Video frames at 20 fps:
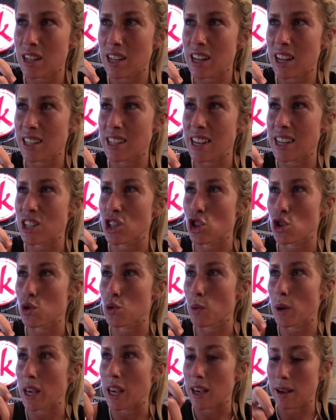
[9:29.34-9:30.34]
It tastes
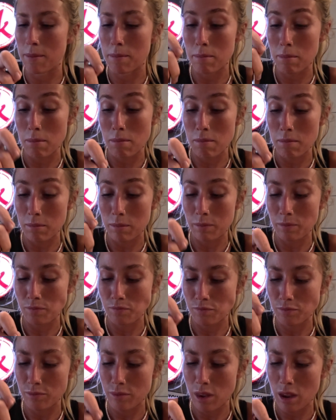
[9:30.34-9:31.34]
sweet.
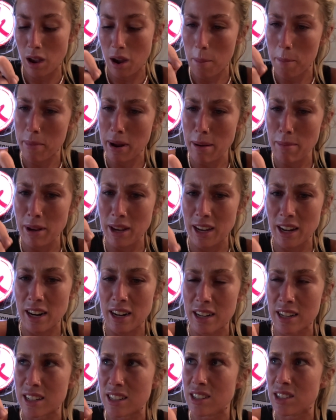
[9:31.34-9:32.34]
Maybe it
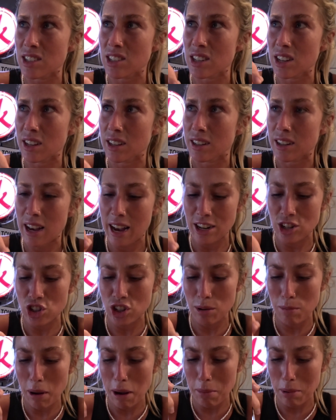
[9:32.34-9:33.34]
is.
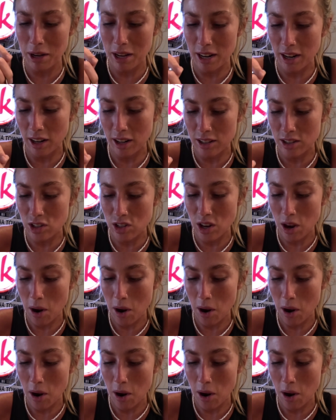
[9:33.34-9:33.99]
Actually, maybe it is.